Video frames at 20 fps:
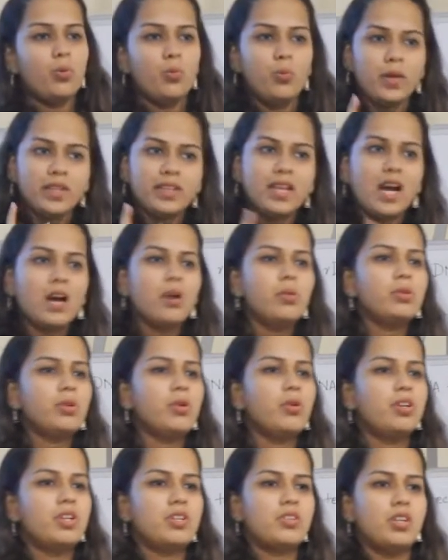Without
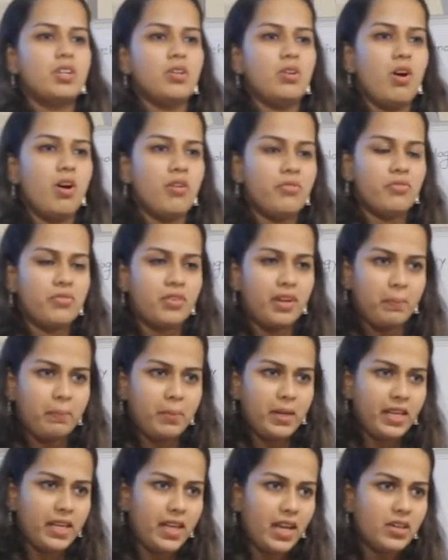origin of
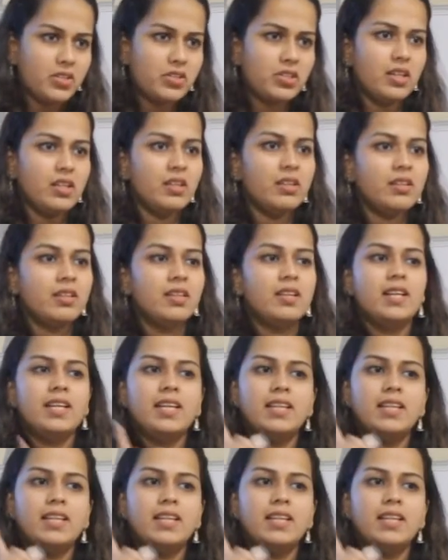replication,